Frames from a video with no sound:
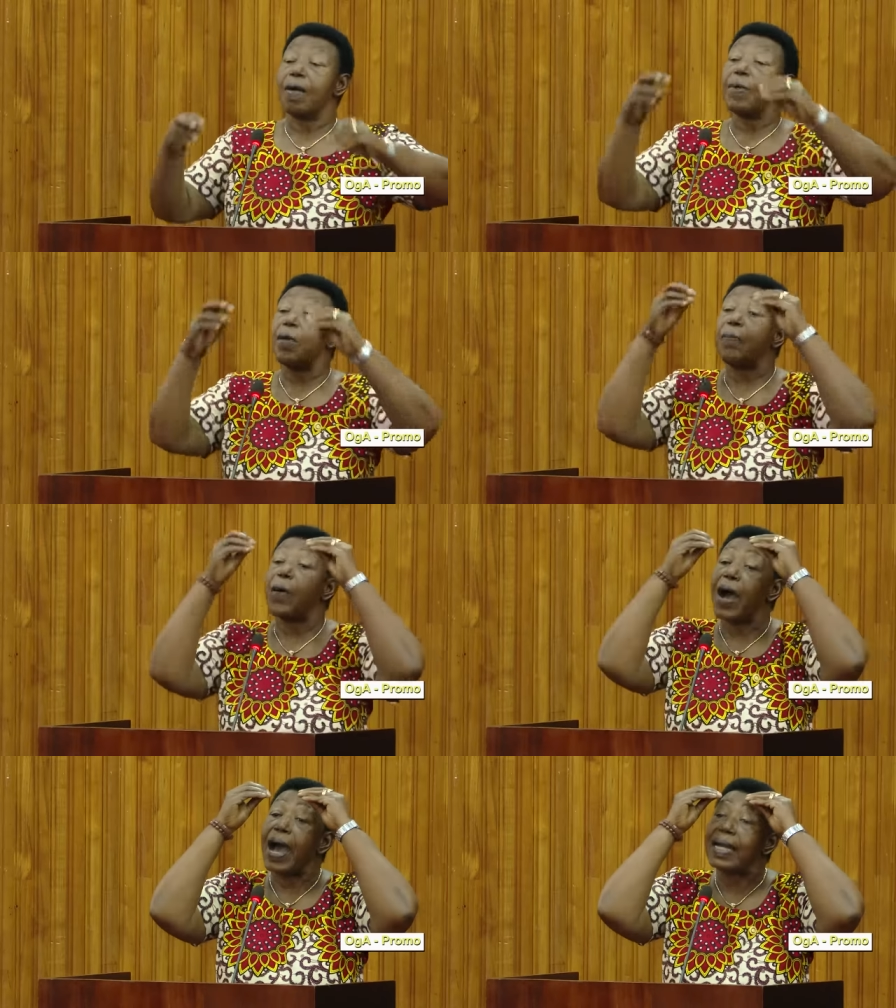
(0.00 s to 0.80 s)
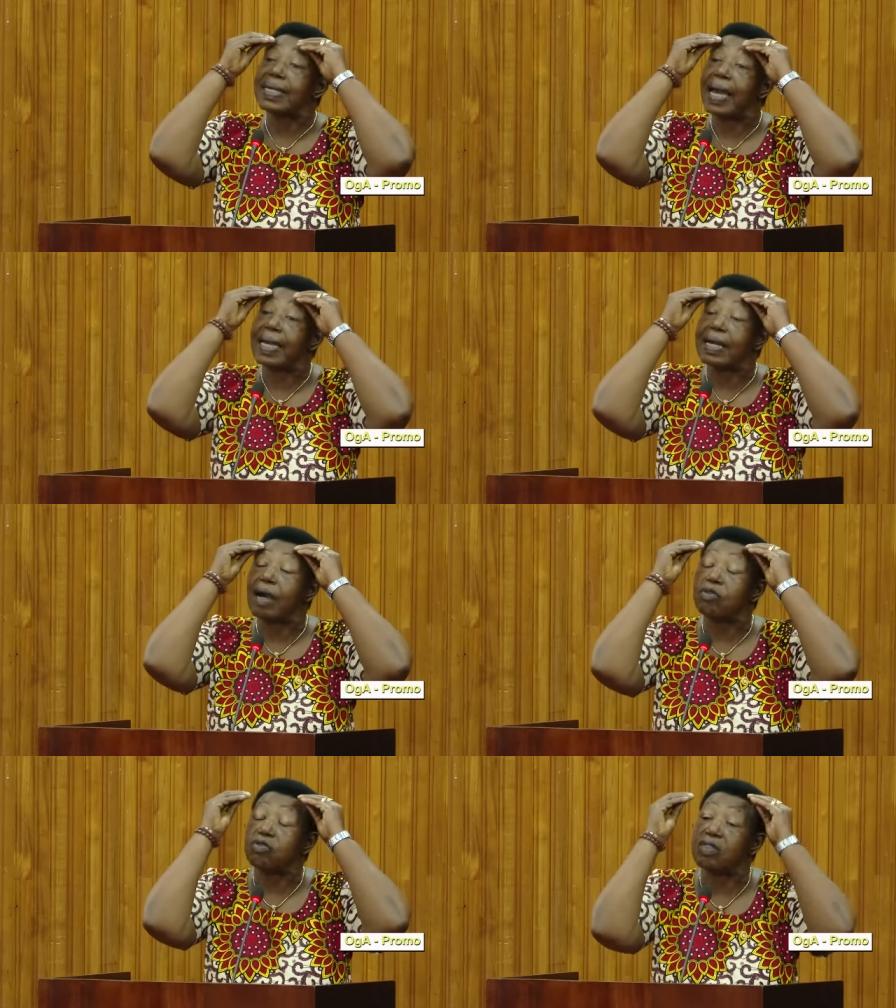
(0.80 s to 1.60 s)
People are dying
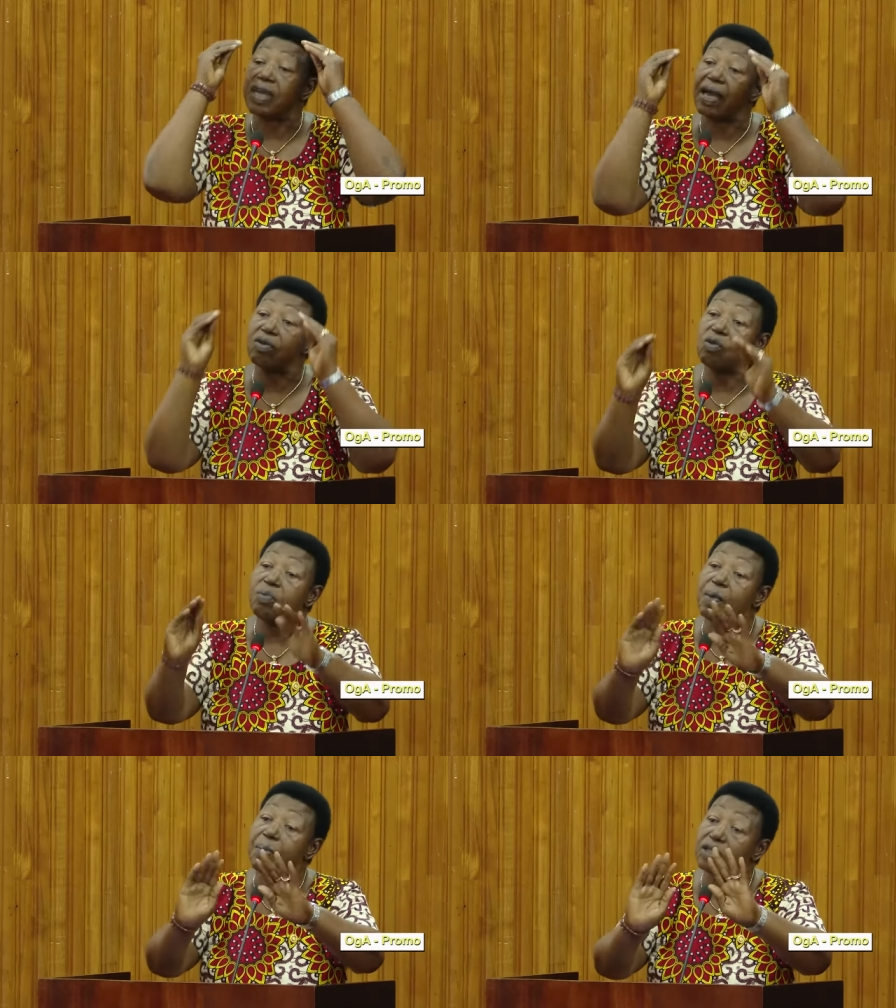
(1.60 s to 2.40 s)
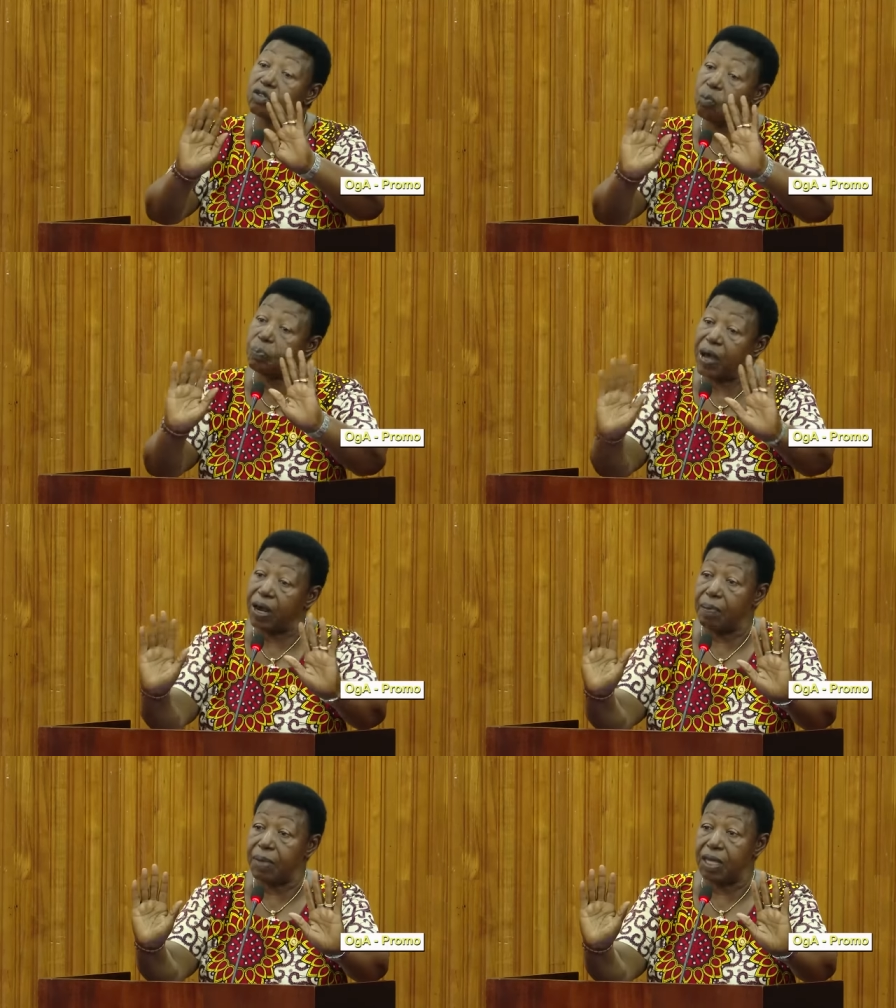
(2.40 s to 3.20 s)
out there, you members of
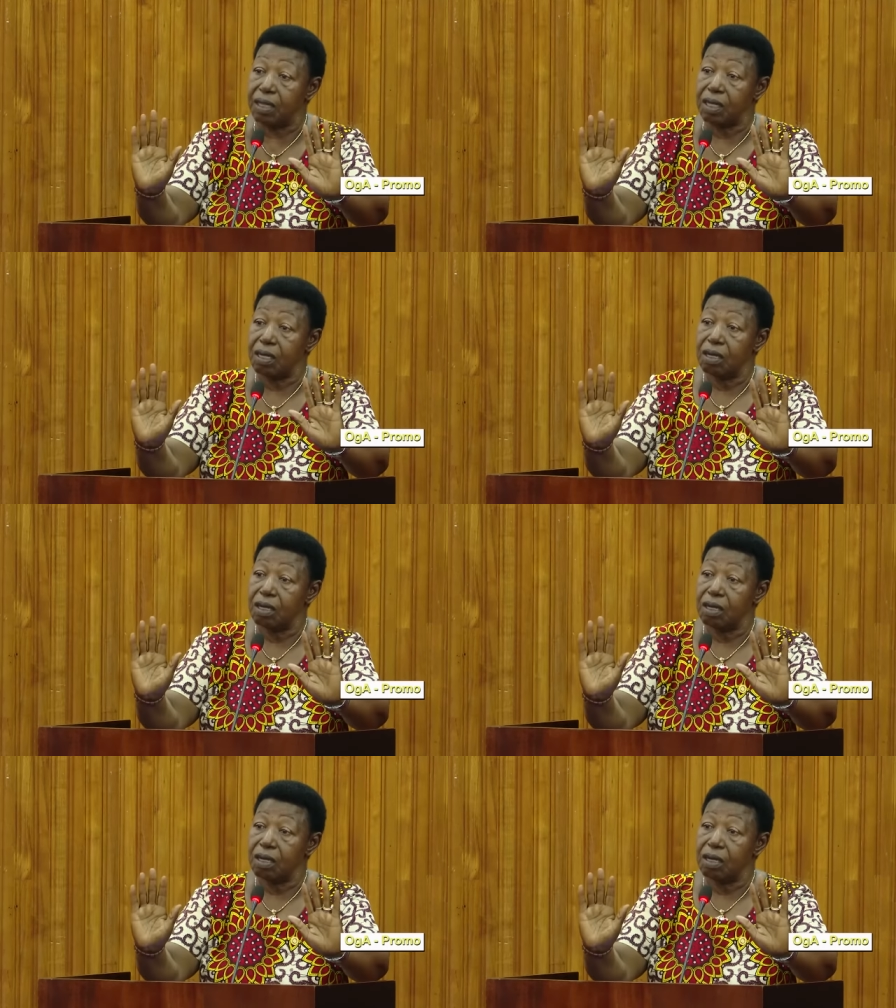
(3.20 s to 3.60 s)
parliament.